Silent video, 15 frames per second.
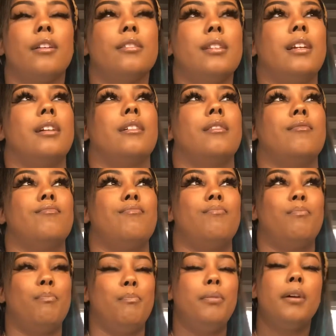It's like a
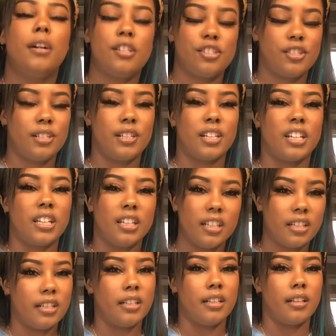punch to the
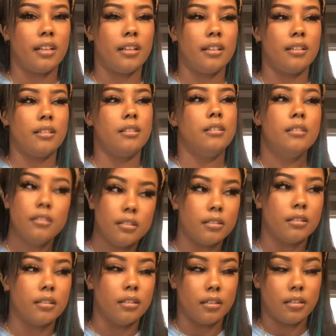gut. Like,
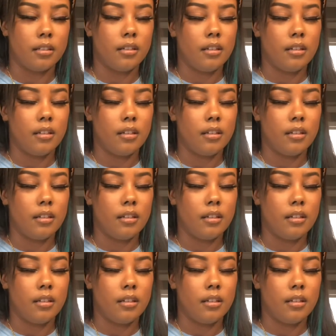ugh.